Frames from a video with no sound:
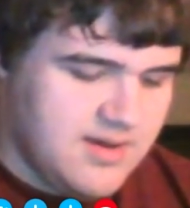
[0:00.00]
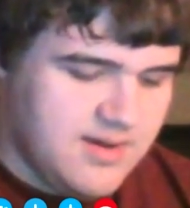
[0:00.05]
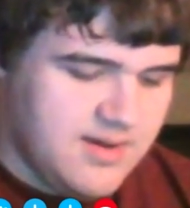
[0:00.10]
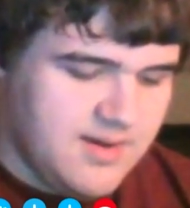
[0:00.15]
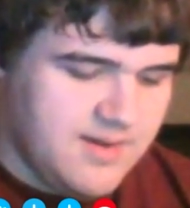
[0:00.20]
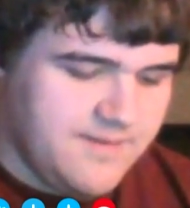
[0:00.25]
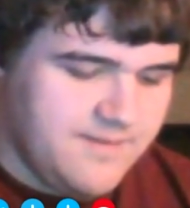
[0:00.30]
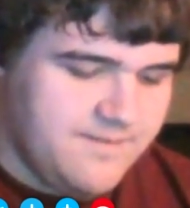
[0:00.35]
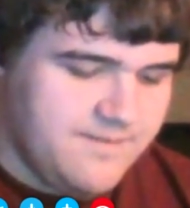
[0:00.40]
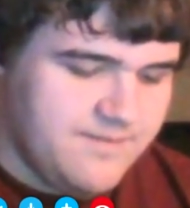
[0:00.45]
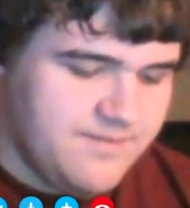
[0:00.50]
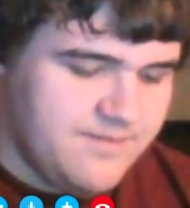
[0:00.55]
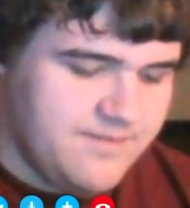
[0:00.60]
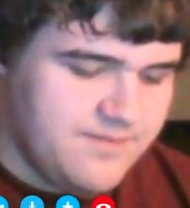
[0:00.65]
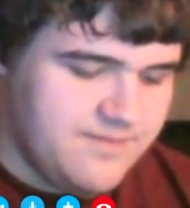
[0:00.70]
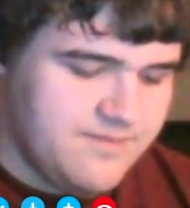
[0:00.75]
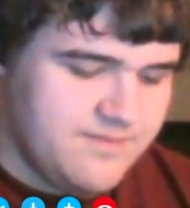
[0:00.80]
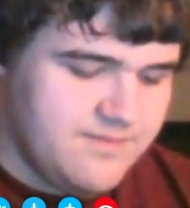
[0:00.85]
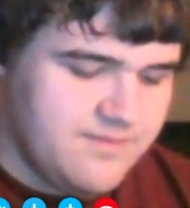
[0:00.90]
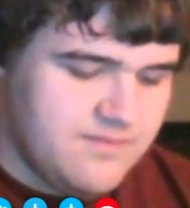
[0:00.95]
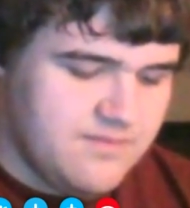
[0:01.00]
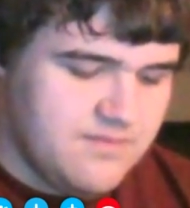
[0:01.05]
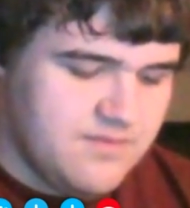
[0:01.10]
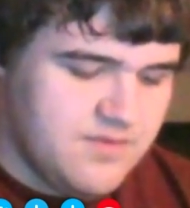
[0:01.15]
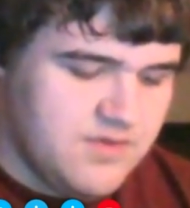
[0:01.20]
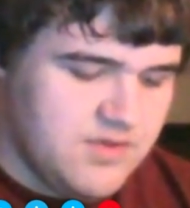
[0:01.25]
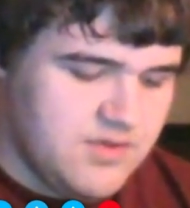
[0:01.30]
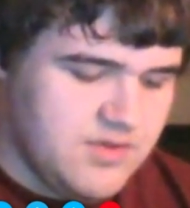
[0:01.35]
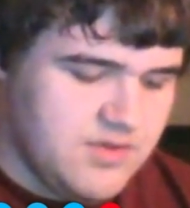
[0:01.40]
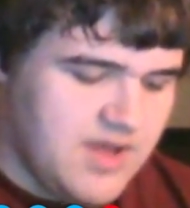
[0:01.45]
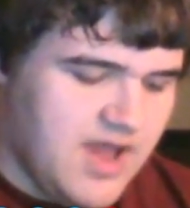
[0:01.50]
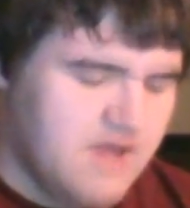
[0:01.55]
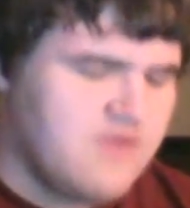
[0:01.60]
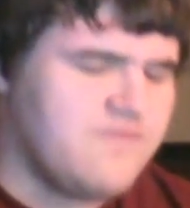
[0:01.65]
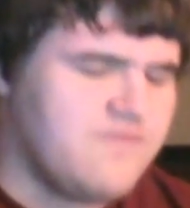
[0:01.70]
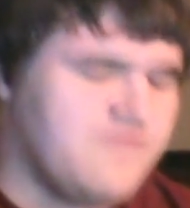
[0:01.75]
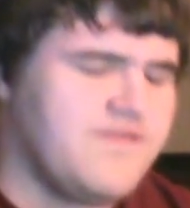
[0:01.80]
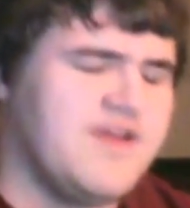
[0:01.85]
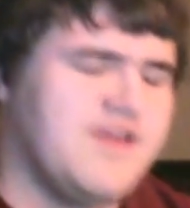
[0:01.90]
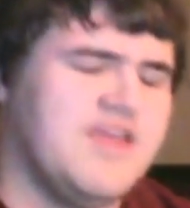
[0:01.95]
Um, I
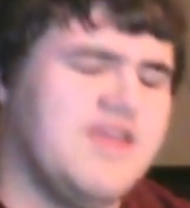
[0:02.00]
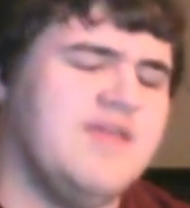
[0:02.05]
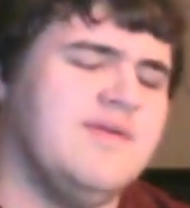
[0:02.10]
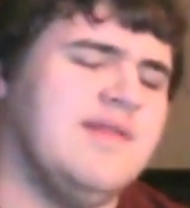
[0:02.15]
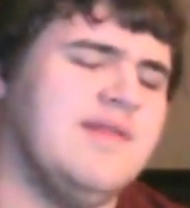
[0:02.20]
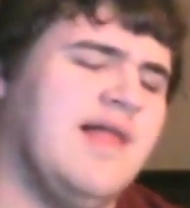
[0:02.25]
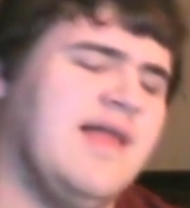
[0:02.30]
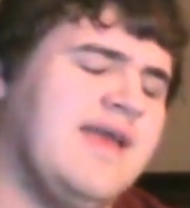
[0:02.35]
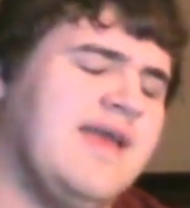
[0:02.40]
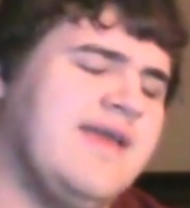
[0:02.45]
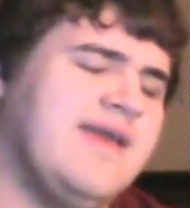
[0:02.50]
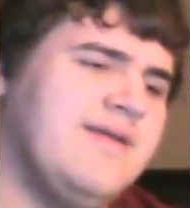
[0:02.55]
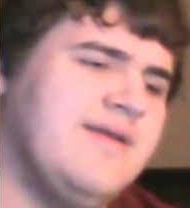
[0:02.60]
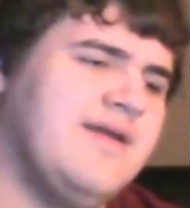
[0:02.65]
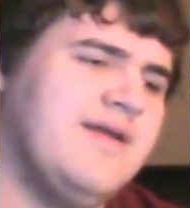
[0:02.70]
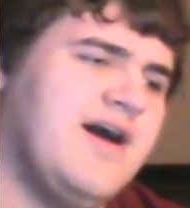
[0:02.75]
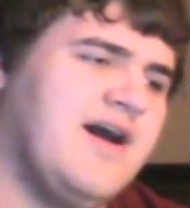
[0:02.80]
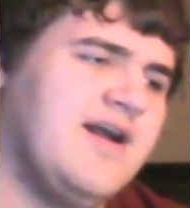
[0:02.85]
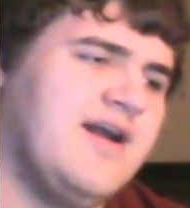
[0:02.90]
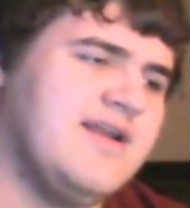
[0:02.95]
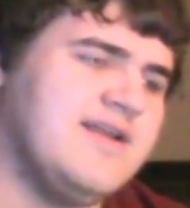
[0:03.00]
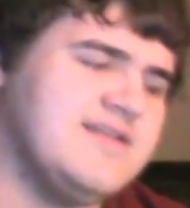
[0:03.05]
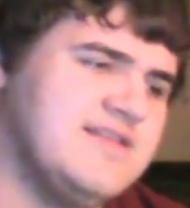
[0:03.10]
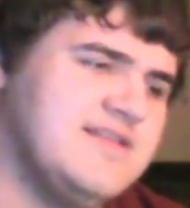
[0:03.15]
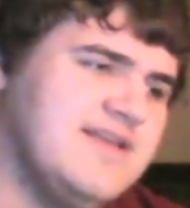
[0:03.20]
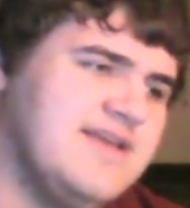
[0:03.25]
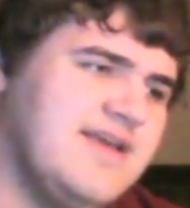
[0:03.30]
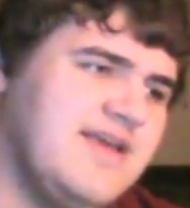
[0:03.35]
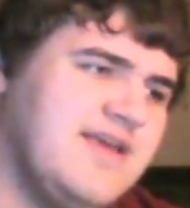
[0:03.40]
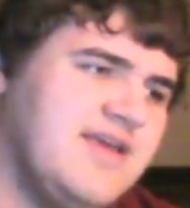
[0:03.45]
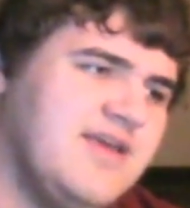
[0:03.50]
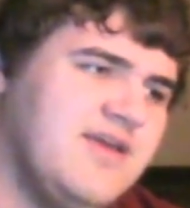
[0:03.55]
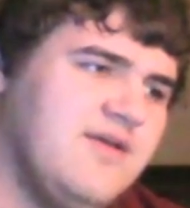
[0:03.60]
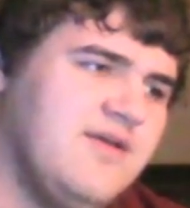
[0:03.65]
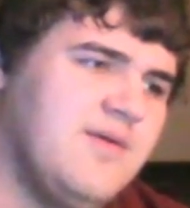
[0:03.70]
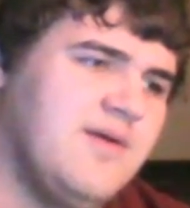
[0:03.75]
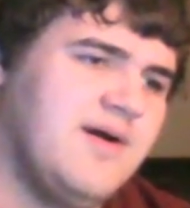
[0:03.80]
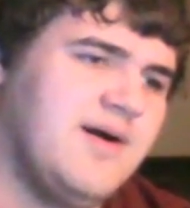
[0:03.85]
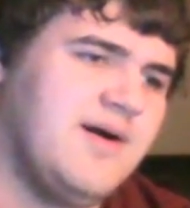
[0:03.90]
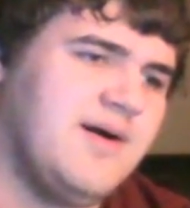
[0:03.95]
don't think you'd like it, honestly. You